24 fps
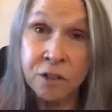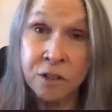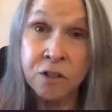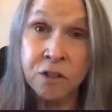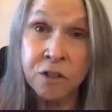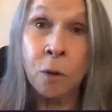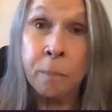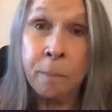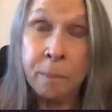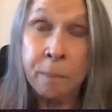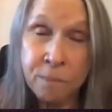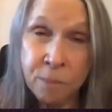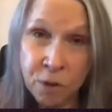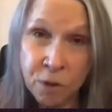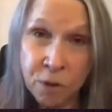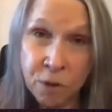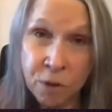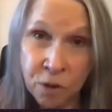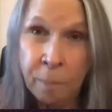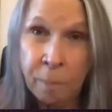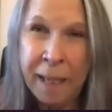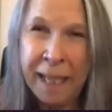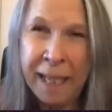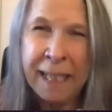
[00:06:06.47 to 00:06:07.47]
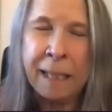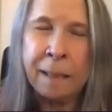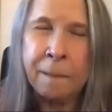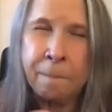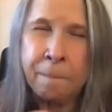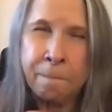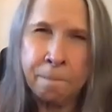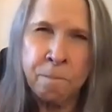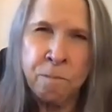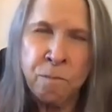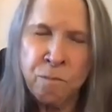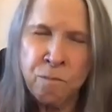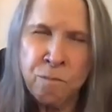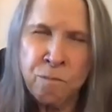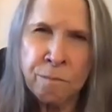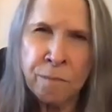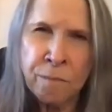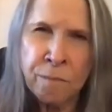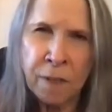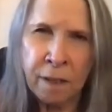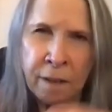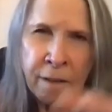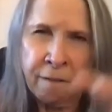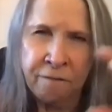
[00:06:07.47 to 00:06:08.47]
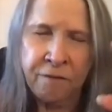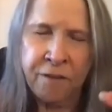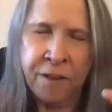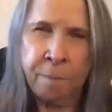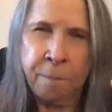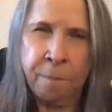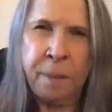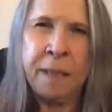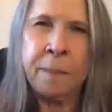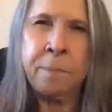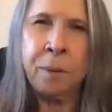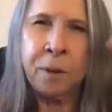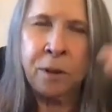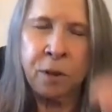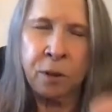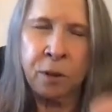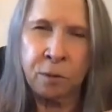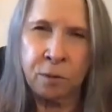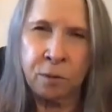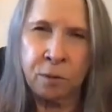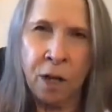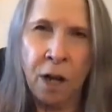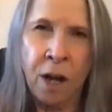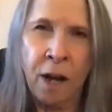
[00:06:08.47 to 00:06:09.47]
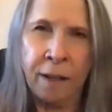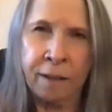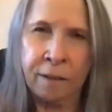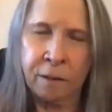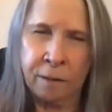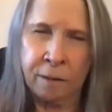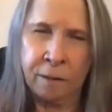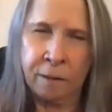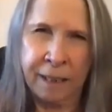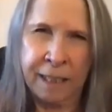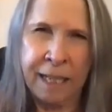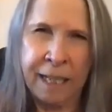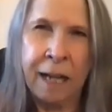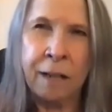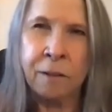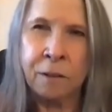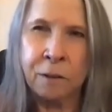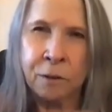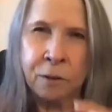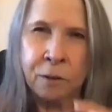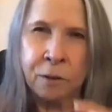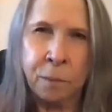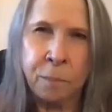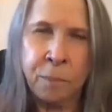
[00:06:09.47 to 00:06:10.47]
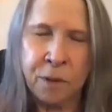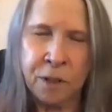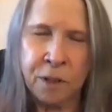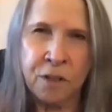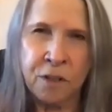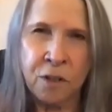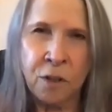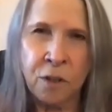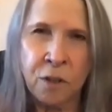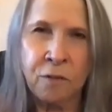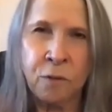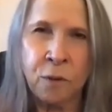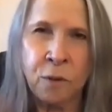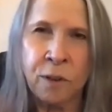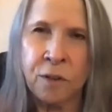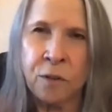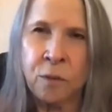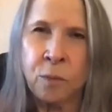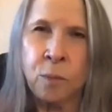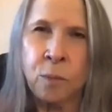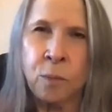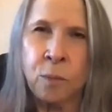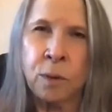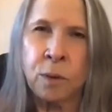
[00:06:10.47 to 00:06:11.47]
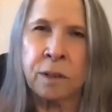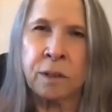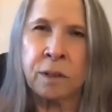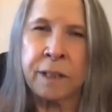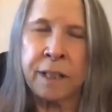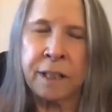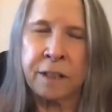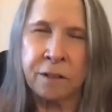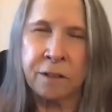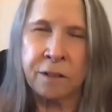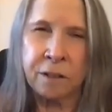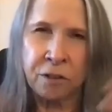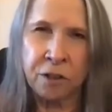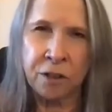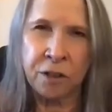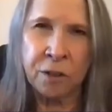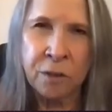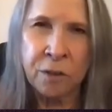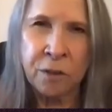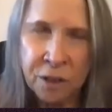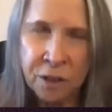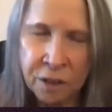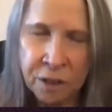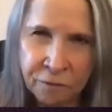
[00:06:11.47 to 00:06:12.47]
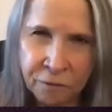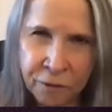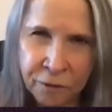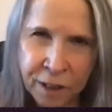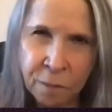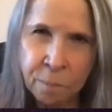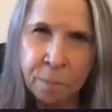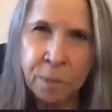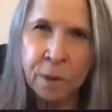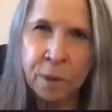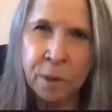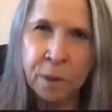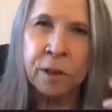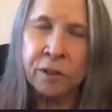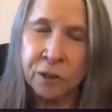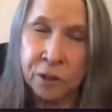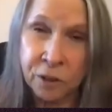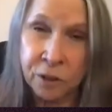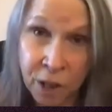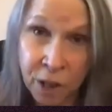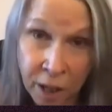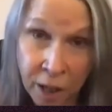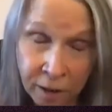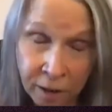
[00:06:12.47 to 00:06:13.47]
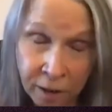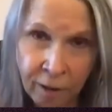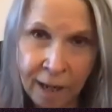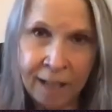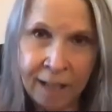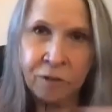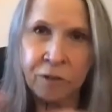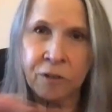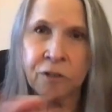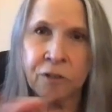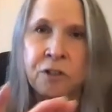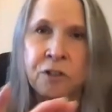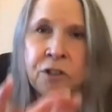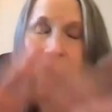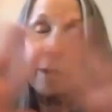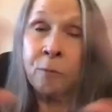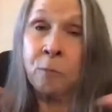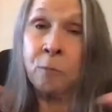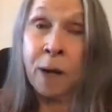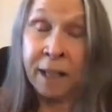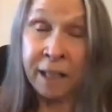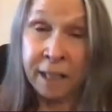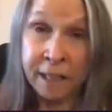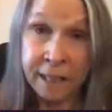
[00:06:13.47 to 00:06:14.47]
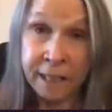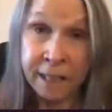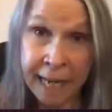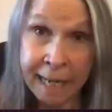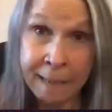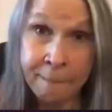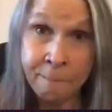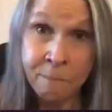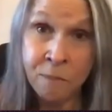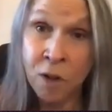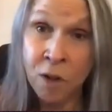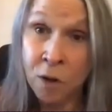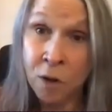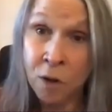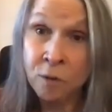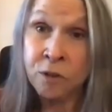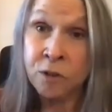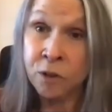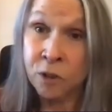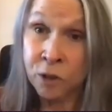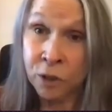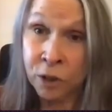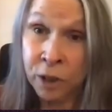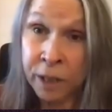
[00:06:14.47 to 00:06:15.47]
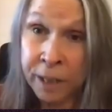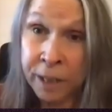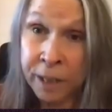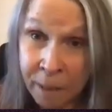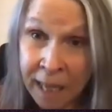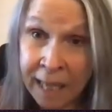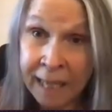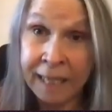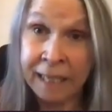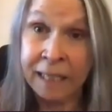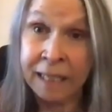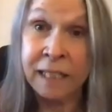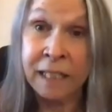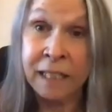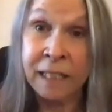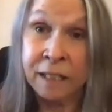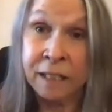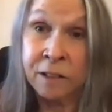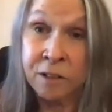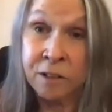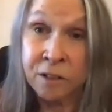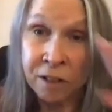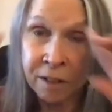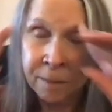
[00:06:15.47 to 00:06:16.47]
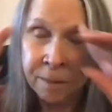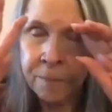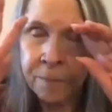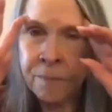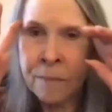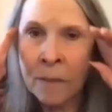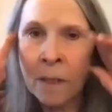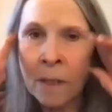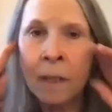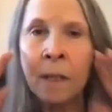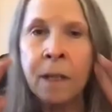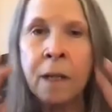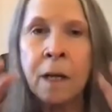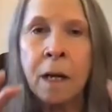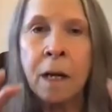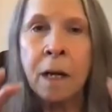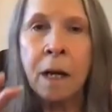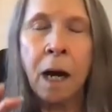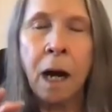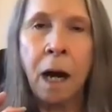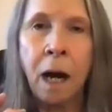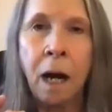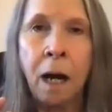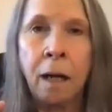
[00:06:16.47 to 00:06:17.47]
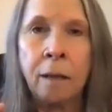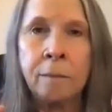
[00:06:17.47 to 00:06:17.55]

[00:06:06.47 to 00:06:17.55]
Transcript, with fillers: so so many of the people who taught encounter groups and so forth were either students of Fritz Perls or Carl Rogers. So I want to name those early pioneers. Mm.